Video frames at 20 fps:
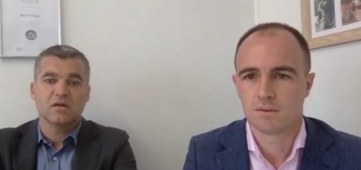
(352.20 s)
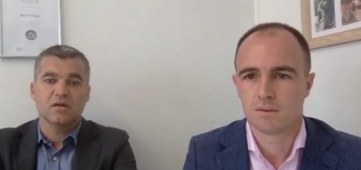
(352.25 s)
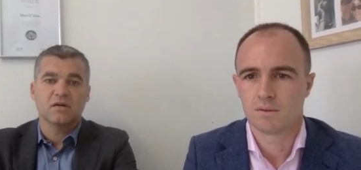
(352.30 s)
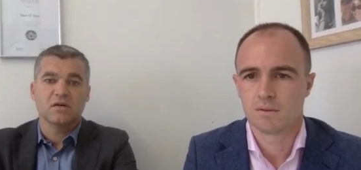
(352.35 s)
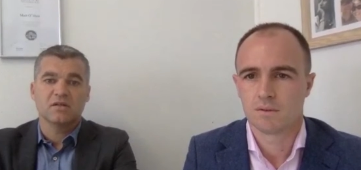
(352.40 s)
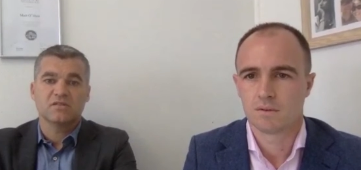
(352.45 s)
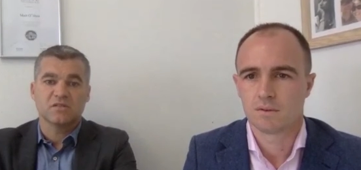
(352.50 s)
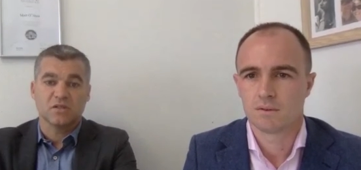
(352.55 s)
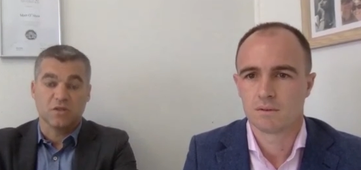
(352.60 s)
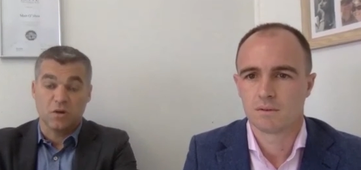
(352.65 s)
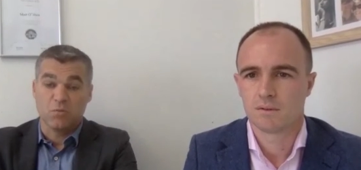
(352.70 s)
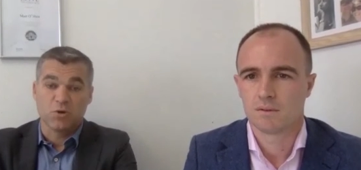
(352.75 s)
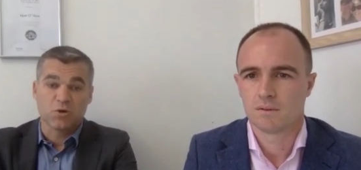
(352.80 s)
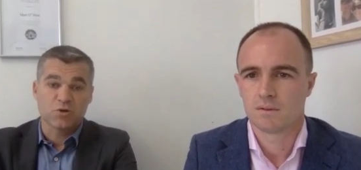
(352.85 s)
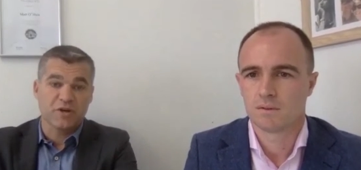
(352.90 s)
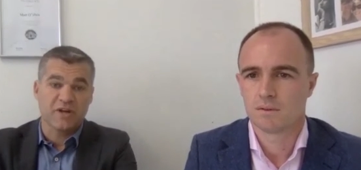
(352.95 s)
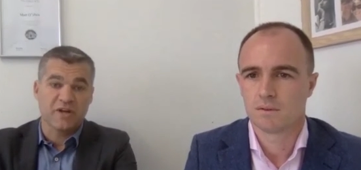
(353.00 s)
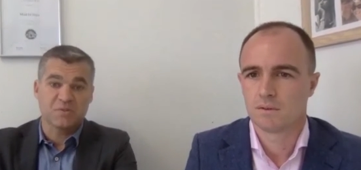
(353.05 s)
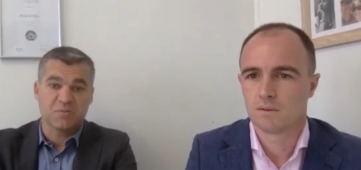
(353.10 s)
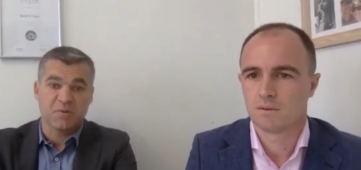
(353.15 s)
Speaker 1: It's a lot
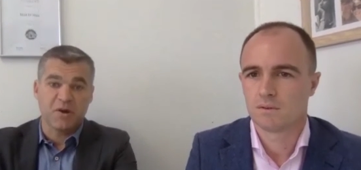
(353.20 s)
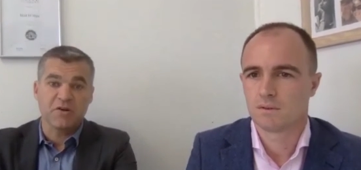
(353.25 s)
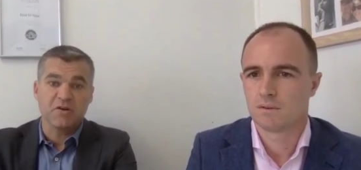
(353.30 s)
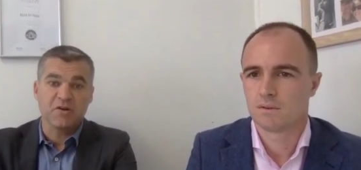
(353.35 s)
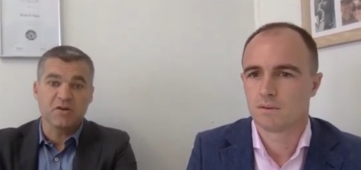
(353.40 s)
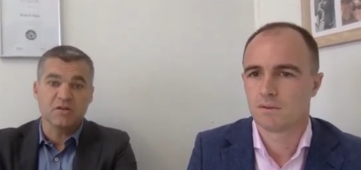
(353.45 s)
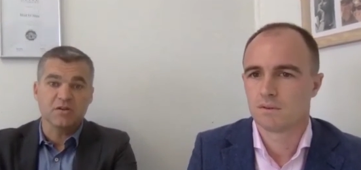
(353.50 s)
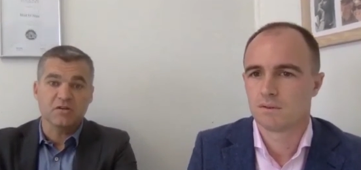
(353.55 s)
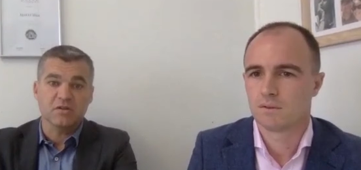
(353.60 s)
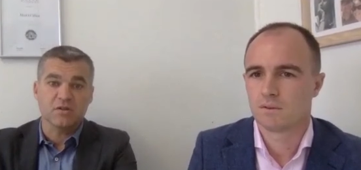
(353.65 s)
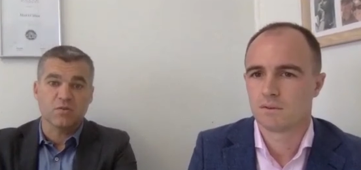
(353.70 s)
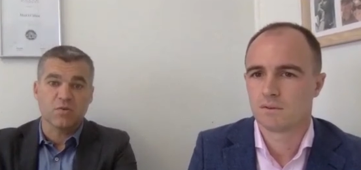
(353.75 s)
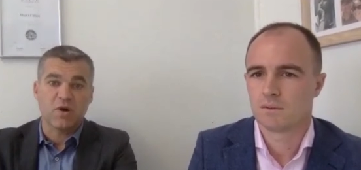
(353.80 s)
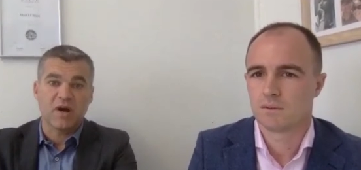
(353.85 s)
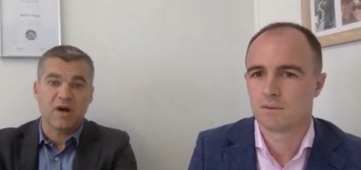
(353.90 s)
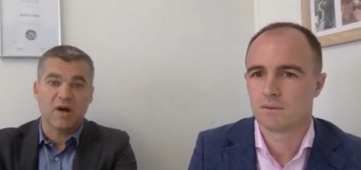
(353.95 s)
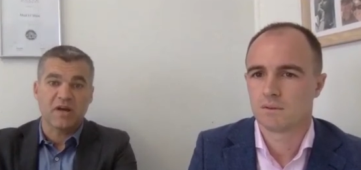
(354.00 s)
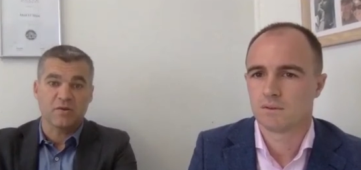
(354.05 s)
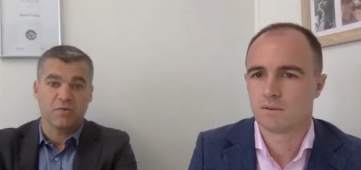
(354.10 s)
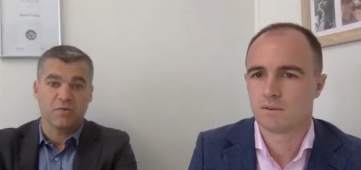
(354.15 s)
more transparent, the
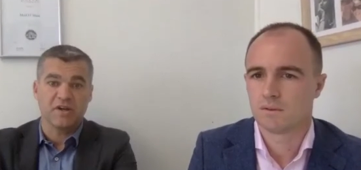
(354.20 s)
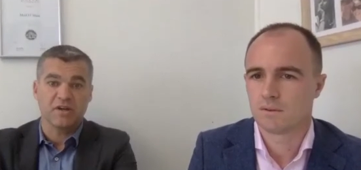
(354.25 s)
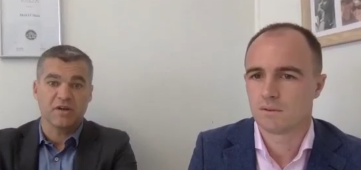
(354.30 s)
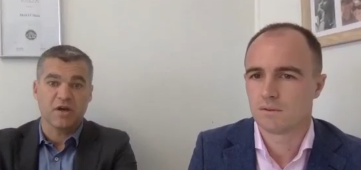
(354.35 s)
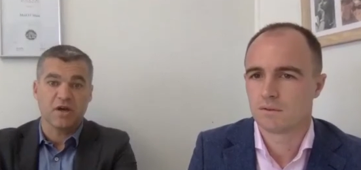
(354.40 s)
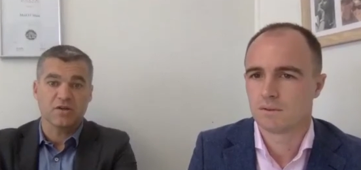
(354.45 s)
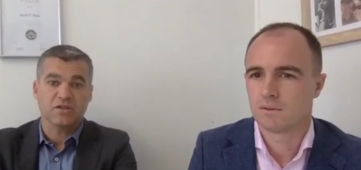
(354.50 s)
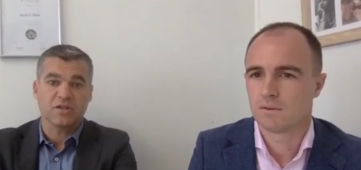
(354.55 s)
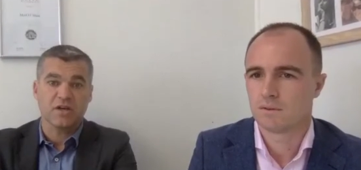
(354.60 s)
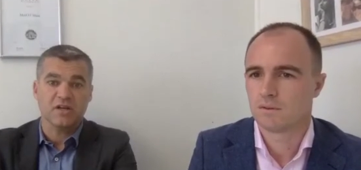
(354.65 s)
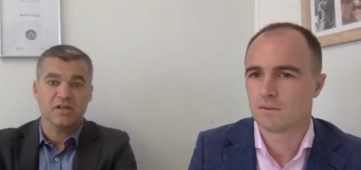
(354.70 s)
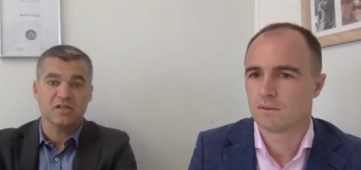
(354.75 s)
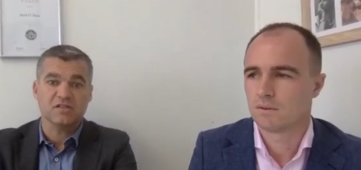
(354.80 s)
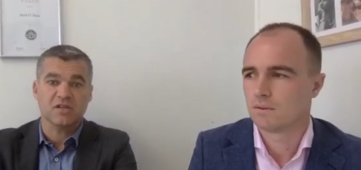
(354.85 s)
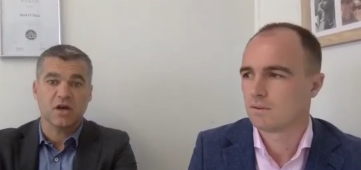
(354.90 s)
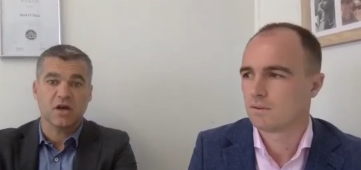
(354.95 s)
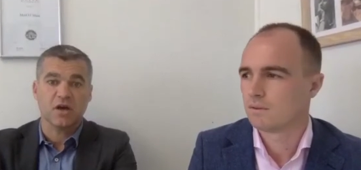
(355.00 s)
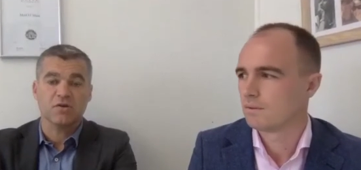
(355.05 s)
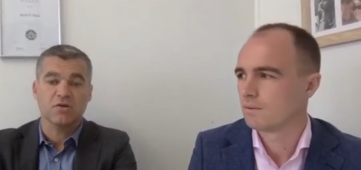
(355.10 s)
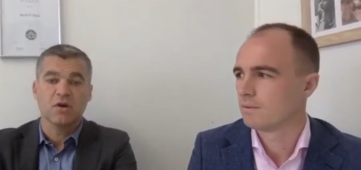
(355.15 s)
way that we're
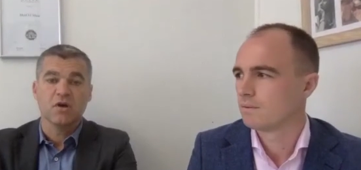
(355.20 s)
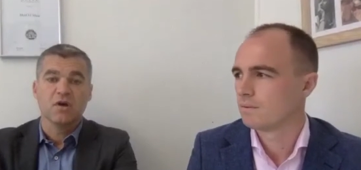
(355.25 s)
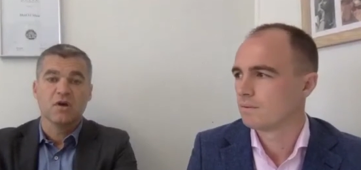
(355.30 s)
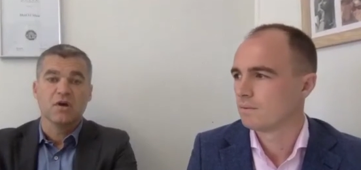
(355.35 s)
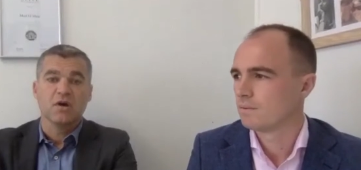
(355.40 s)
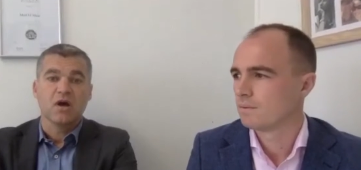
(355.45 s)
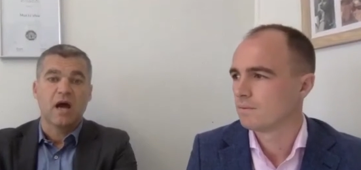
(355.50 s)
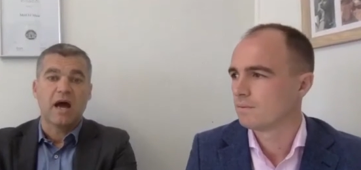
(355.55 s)
negotiating. So